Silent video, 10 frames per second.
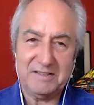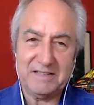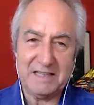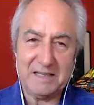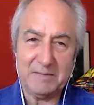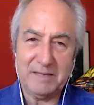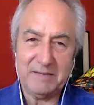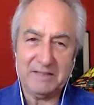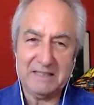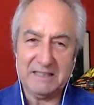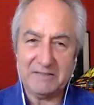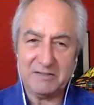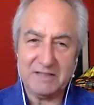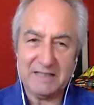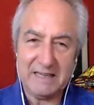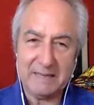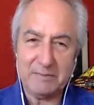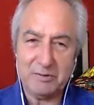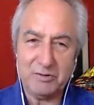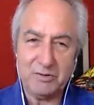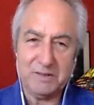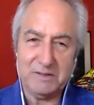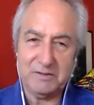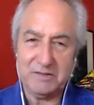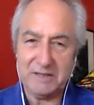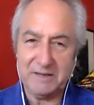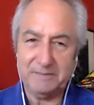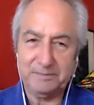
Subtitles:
thing about the election that happened 2 years ago.